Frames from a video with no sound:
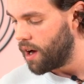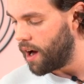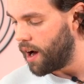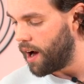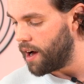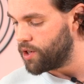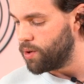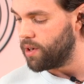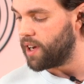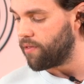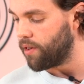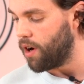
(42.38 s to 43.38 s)
uh, to a
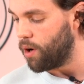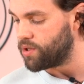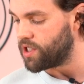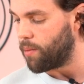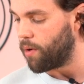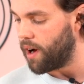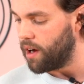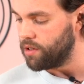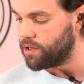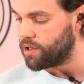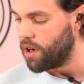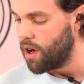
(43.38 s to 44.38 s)
different host somewhere
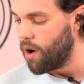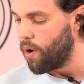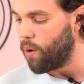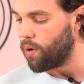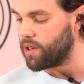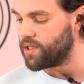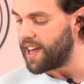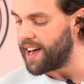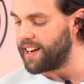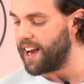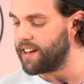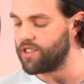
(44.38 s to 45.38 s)
else? Or does
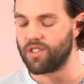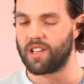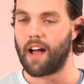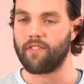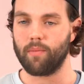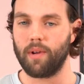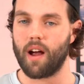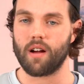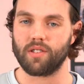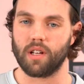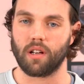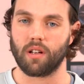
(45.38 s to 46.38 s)
that data just have to be
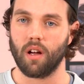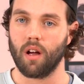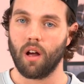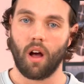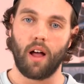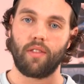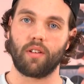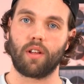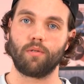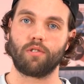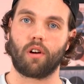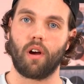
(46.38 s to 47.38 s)
synced? I thought
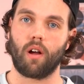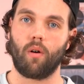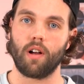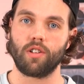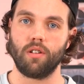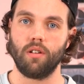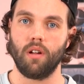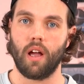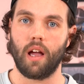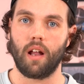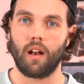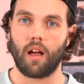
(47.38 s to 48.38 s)
that was a great question
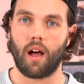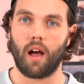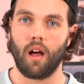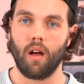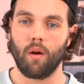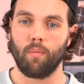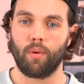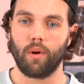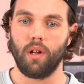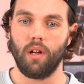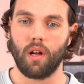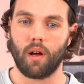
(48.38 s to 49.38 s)
and uh,
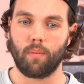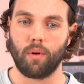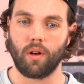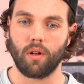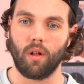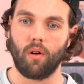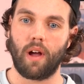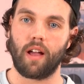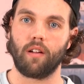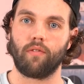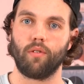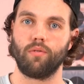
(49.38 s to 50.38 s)
pretty, uh, pretty good low
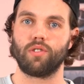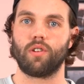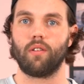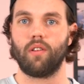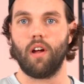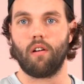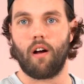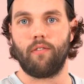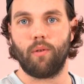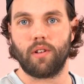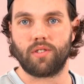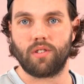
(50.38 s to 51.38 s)
hanging fruit to start the year
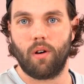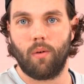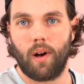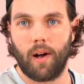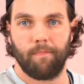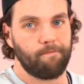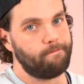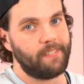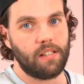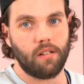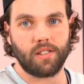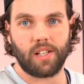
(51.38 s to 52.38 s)
off with. So uh,
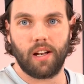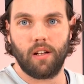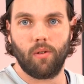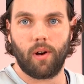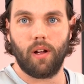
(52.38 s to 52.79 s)
Let's get into